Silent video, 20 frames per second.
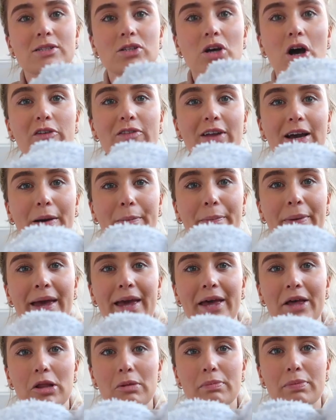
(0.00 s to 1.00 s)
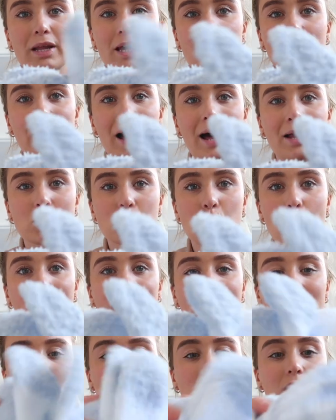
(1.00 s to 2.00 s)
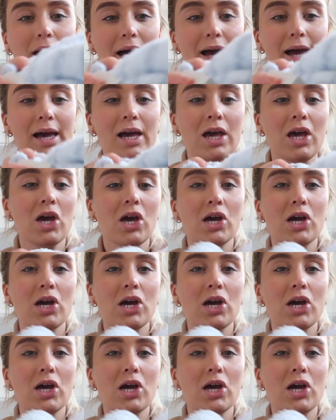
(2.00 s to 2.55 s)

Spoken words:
sort of like a pale blue and white colour.